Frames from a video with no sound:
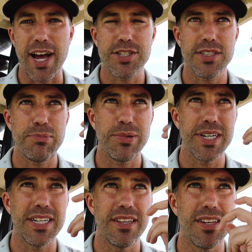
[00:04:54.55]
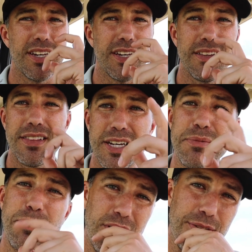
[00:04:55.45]
Actually played the
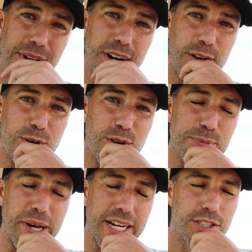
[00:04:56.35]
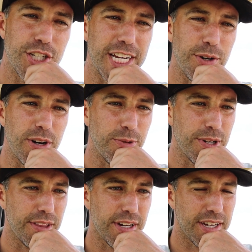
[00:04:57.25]
Lit Par 3 golf course back in January
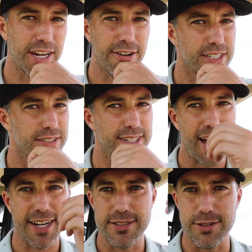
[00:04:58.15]
with Garrett and Zach.